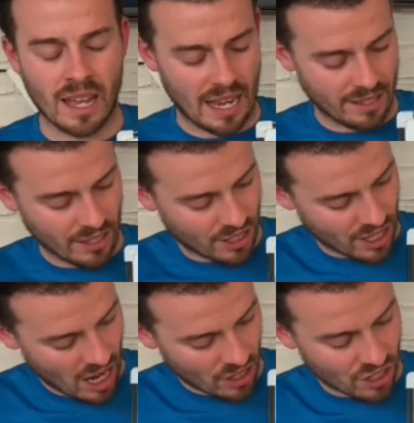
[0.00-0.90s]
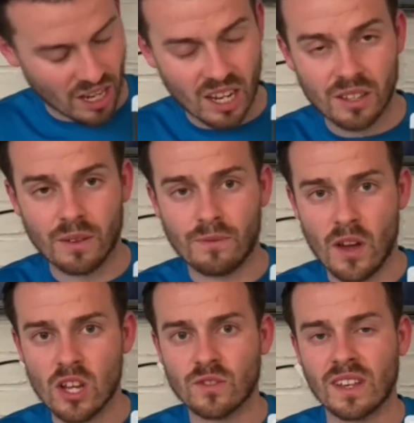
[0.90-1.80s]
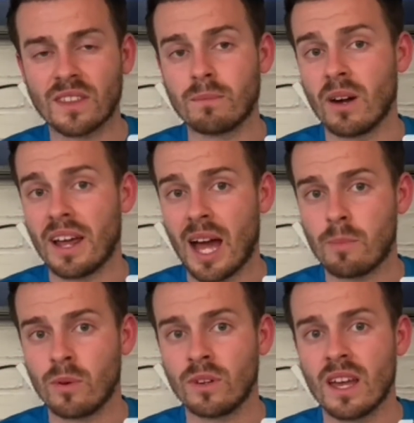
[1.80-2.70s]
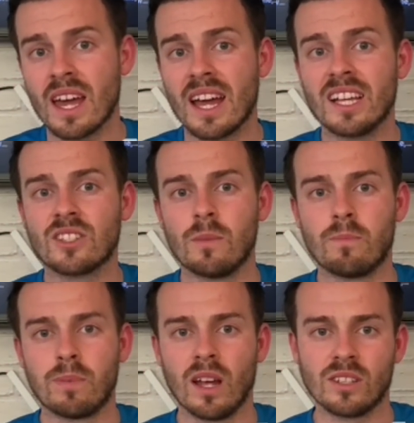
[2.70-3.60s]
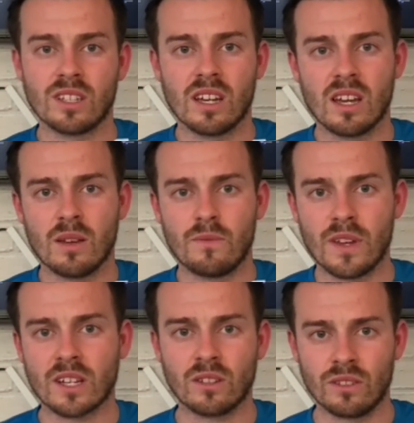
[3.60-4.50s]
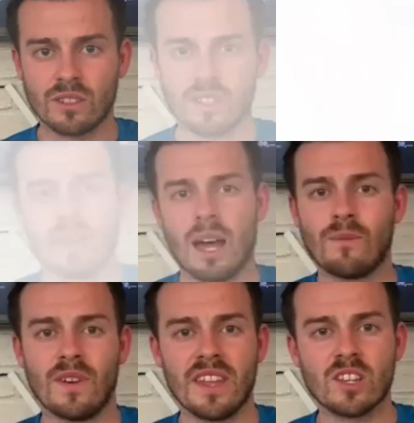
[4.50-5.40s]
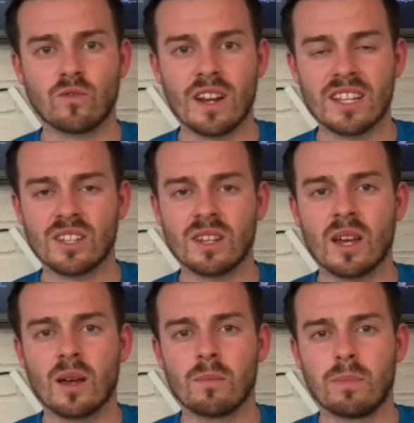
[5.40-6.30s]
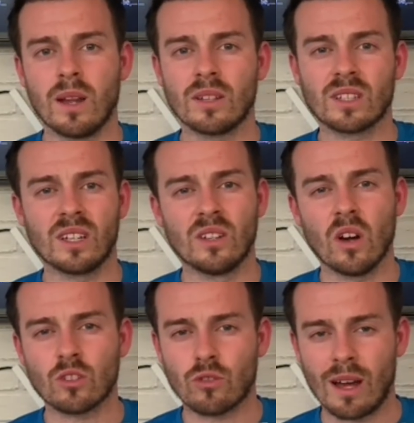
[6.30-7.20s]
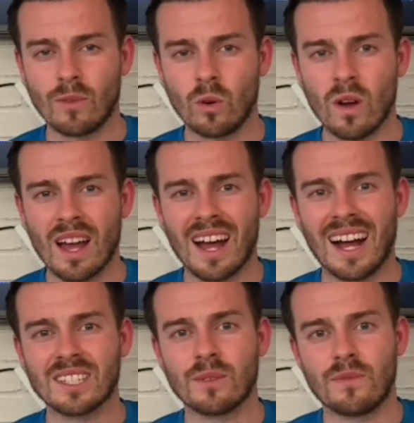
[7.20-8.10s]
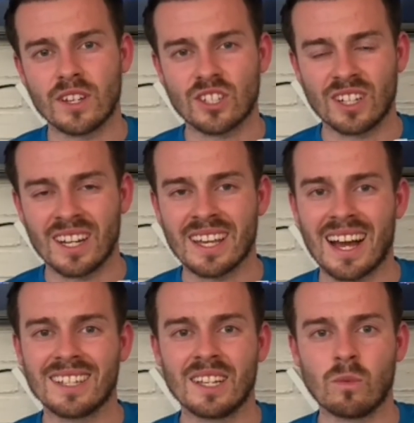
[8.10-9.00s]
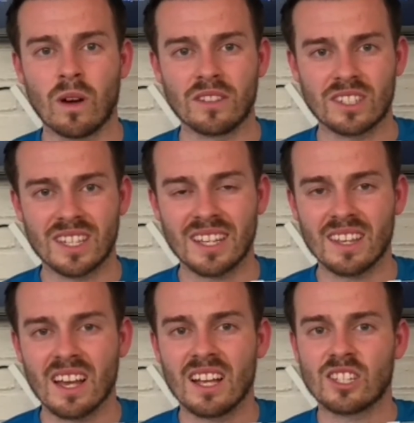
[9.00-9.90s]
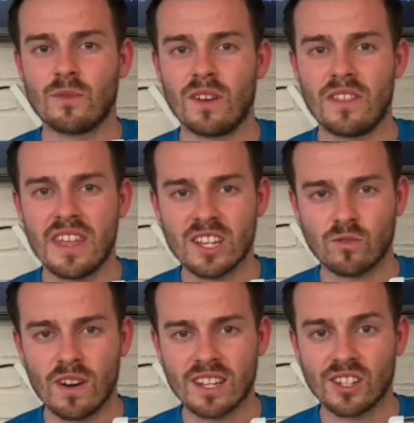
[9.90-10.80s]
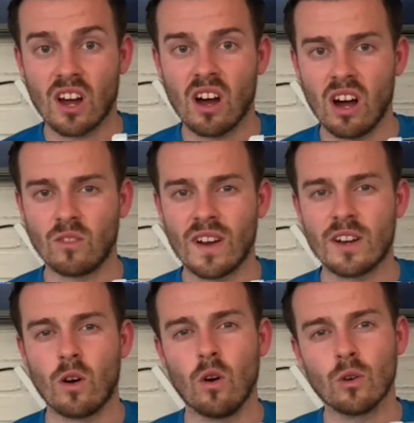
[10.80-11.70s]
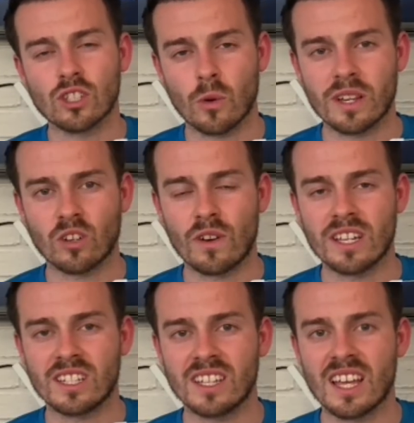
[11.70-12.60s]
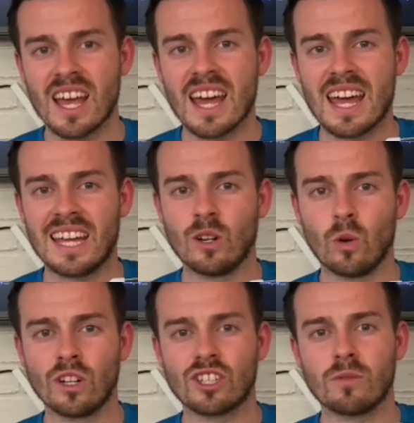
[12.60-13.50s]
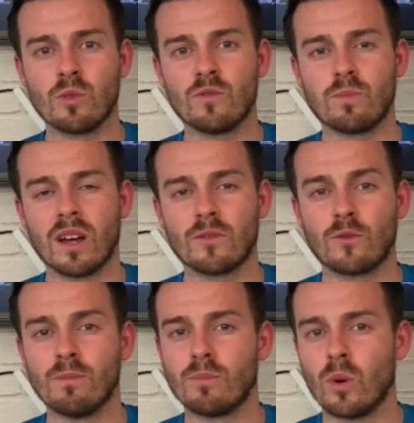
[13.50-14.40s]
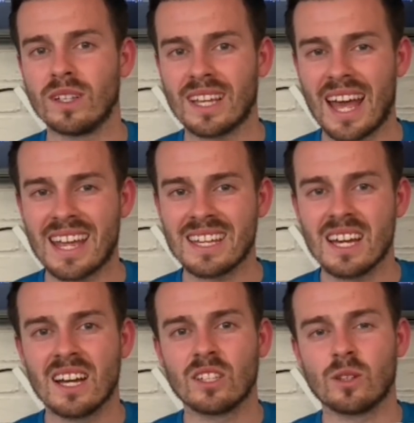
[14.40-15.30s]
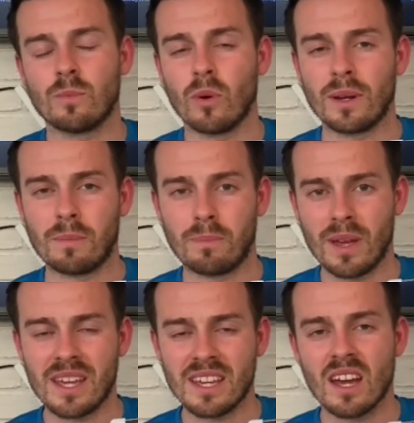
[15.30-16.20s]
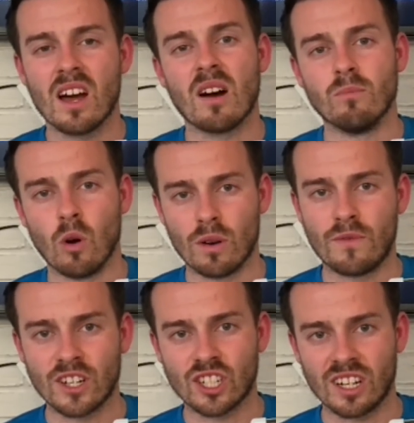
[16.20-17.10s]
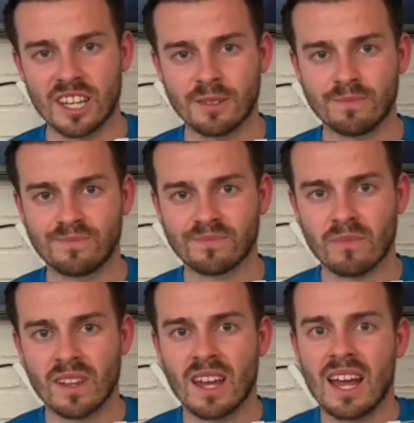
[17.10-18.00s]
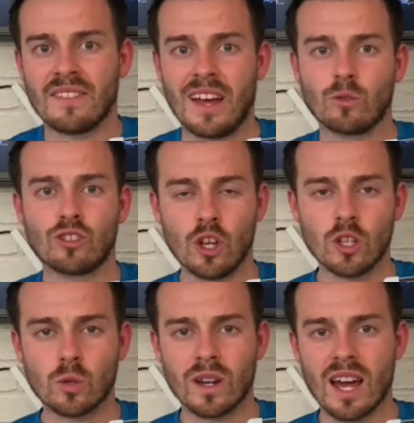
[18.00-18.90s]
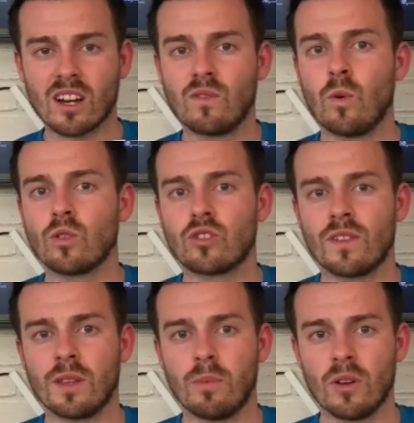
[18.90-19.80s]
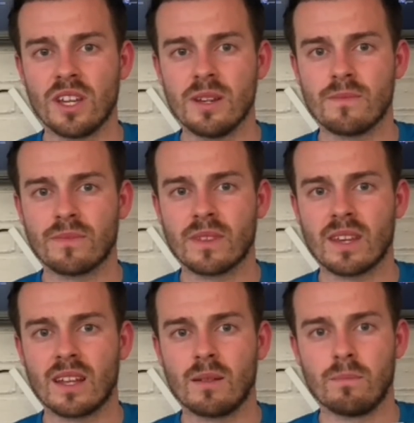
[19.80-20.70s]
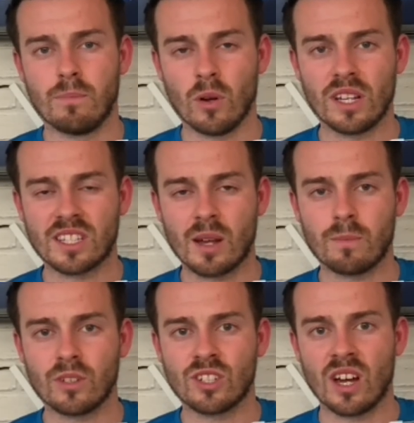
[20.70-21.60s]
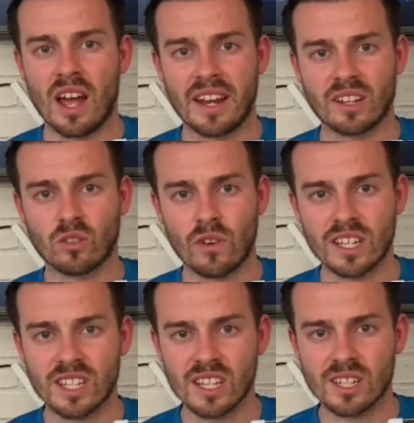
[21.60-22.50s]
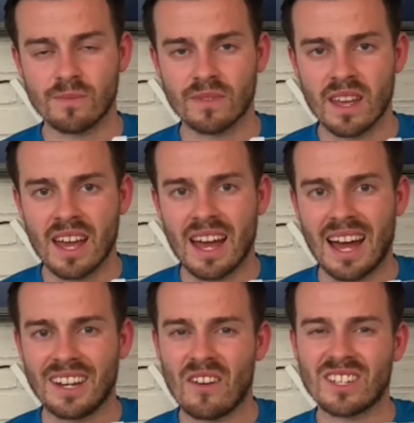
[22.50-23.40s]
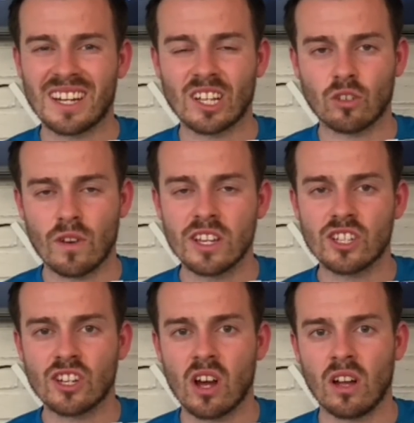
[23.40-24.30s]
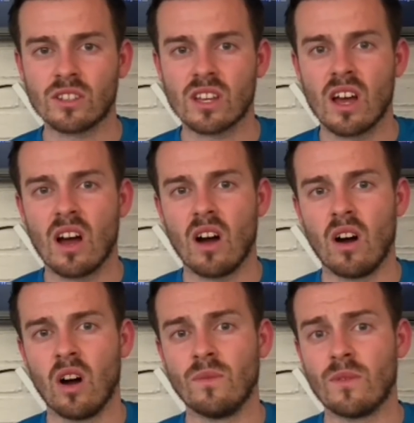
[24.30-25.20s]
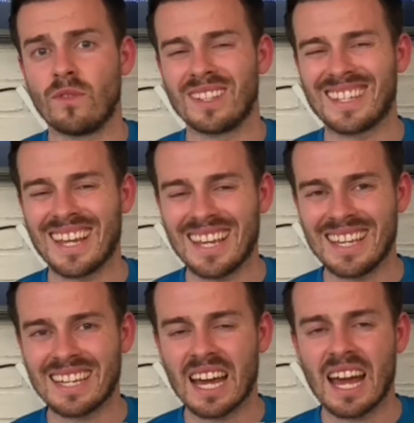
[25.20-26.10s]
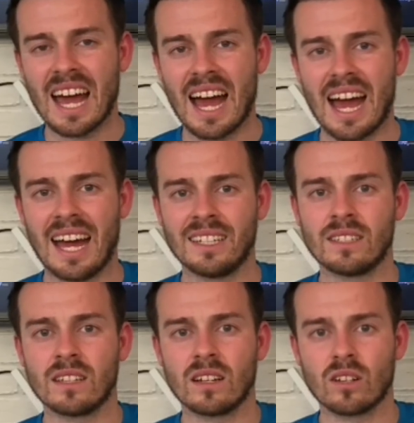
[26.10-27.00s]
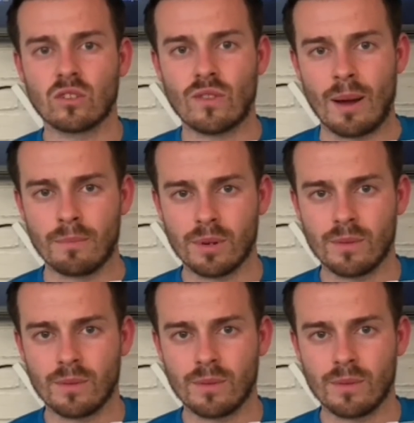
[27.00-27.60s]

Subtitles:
And as such, the first thing that might happen is that blood thickens. And for this reason, blood cannot travel as efficiently as it once did. So for this reason, heart rate also increases in order to move blood from point A to point B more efficiently. Now, due to a lack of water in the body temperature increases, and there is an increased chance of fatigue and cramp.